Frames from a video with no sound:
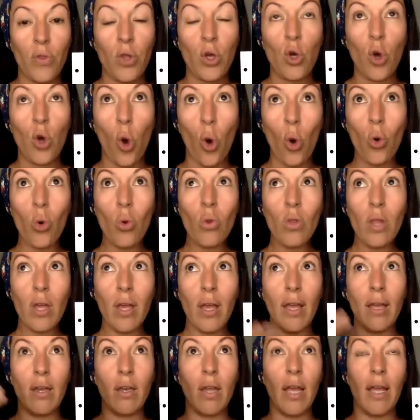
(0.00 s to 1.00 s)
the goal
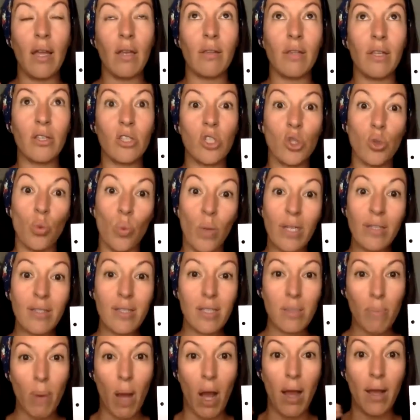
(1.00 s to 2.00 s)
in the sweet
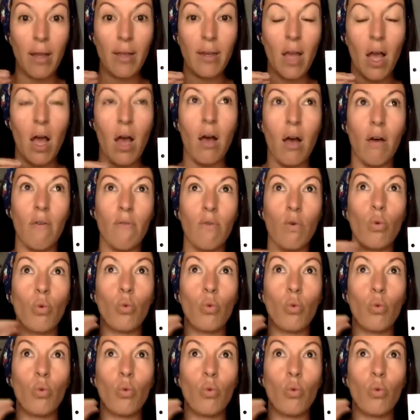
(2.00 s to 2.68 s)
spot of